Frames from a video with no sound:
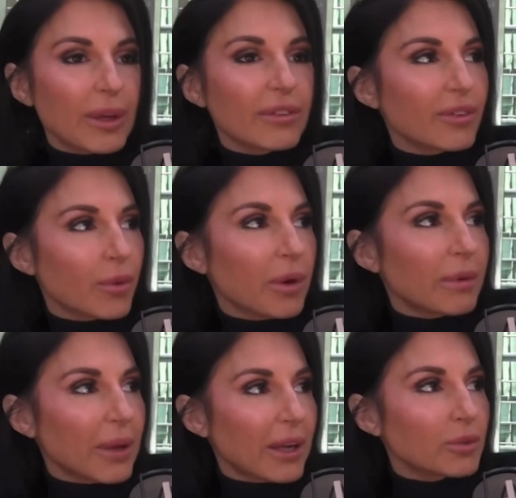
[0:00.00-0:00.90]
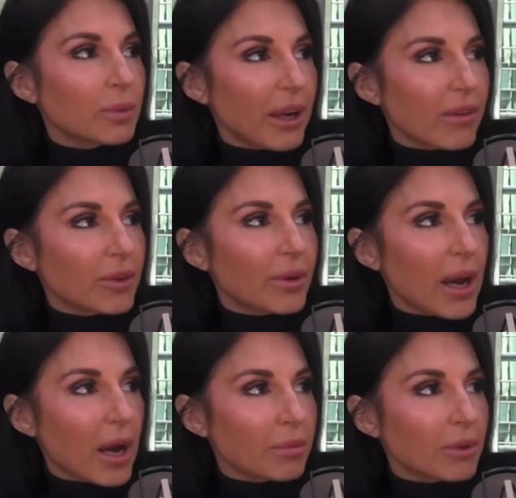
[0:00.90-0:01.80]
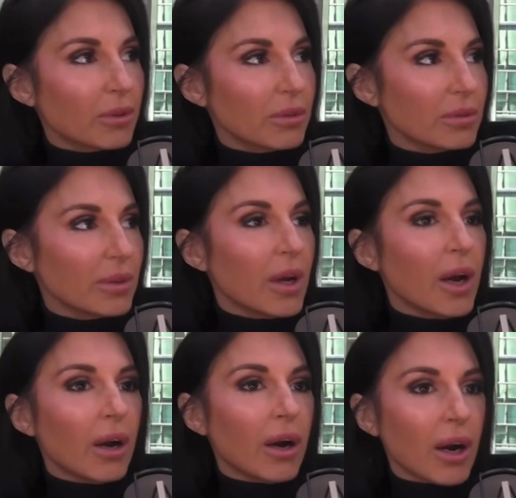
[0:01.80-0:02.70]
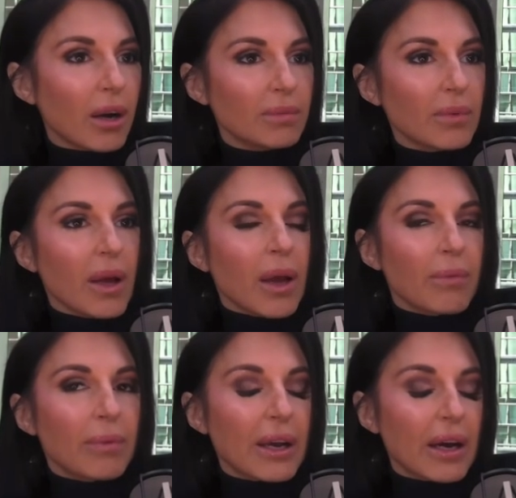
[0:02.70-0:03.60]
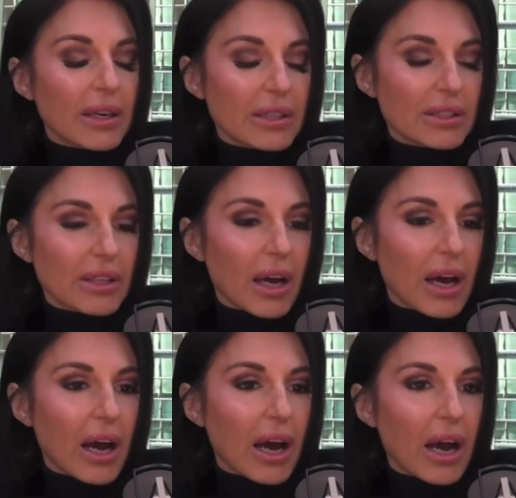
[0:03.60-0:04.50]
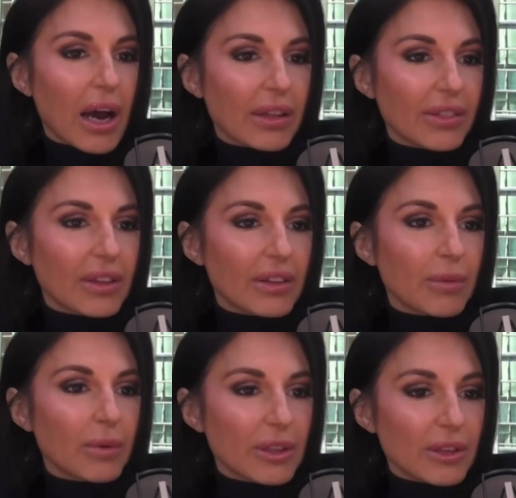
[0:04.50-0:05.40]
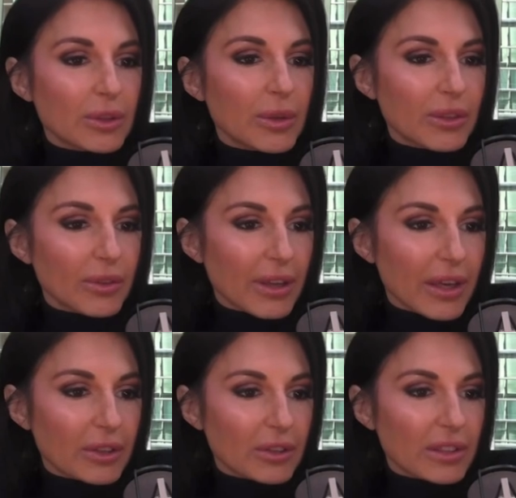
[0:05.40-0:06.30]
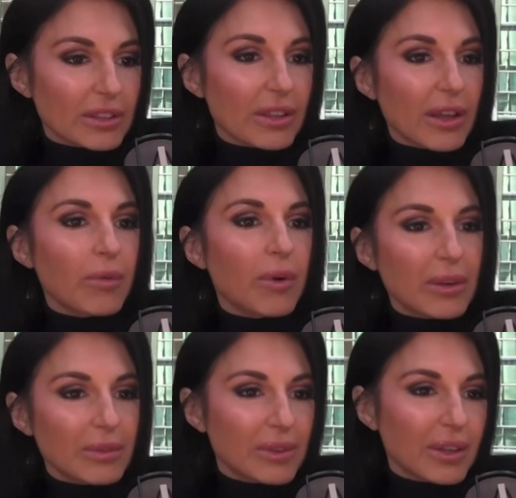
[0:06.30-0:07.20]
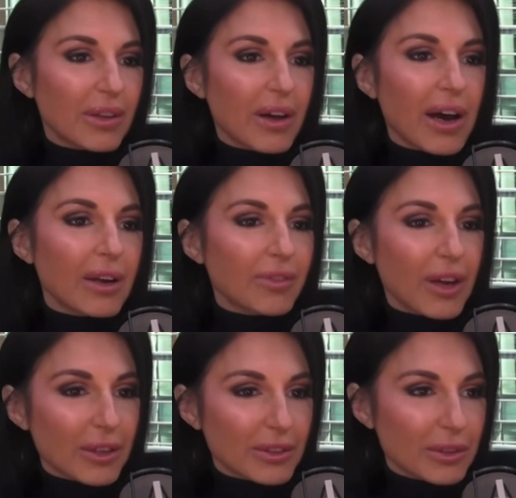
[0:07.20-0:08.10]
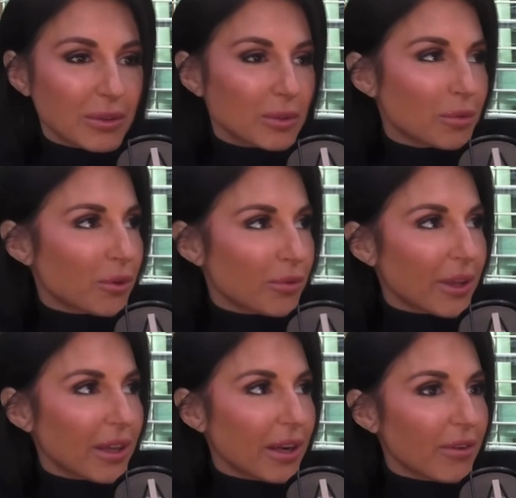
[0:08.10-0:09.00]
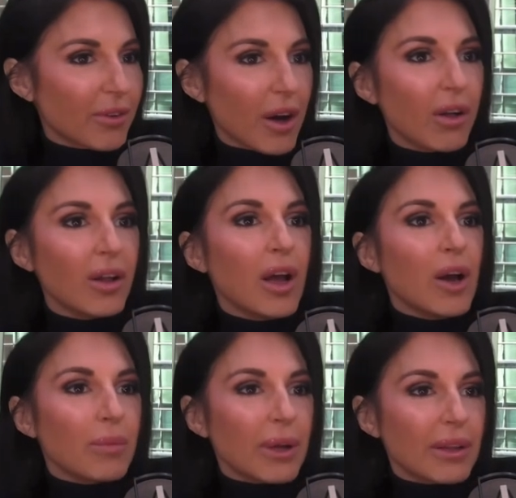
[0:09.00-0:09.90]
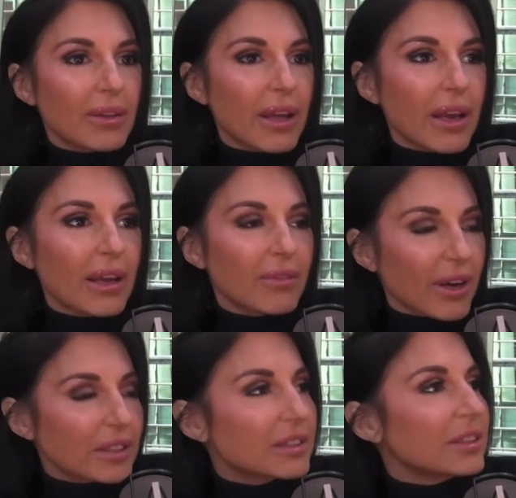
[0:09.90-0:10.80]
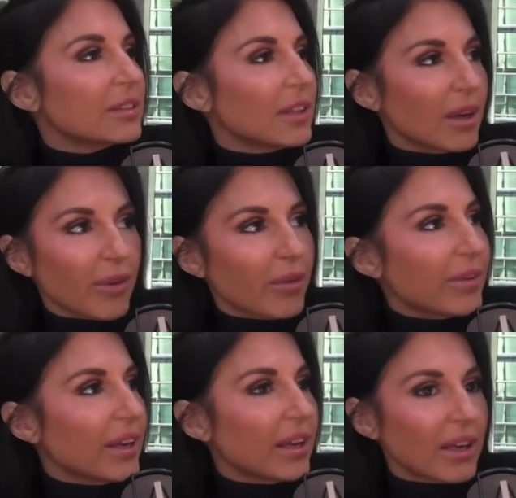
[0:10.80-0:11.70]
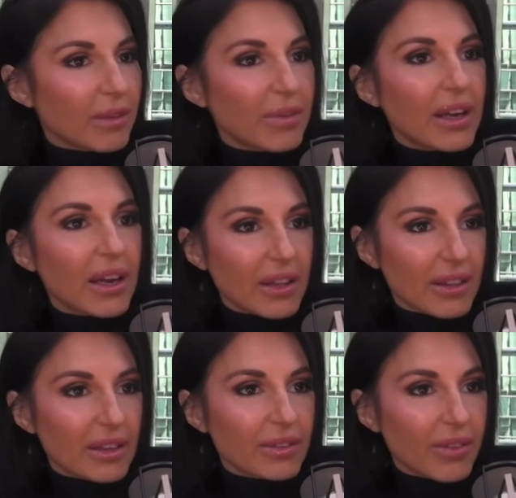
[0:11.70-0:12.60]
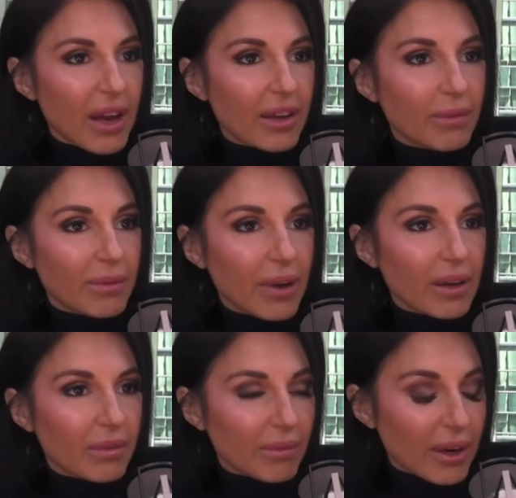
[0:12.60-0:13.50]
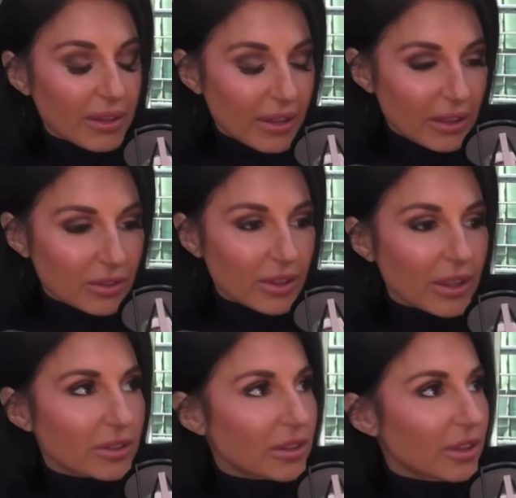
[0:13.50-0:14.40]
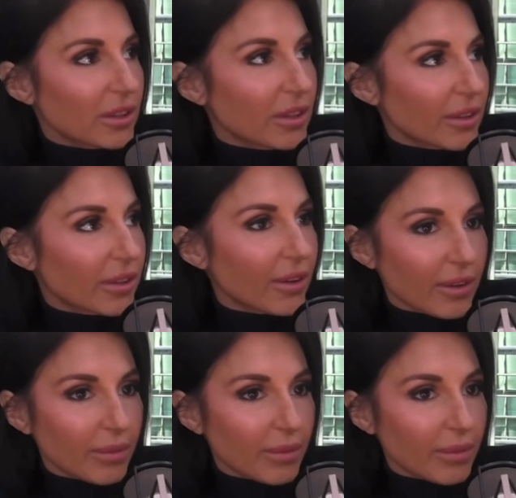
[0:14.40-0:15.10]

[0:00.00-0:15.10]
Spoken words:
is the one managed by Avenue Capital, because I think that what they're doing is really interesting. They weren't one of the high flyers that was approved by the NFL, but they invest in MLB and NBA and things of that. Mark Lazary is the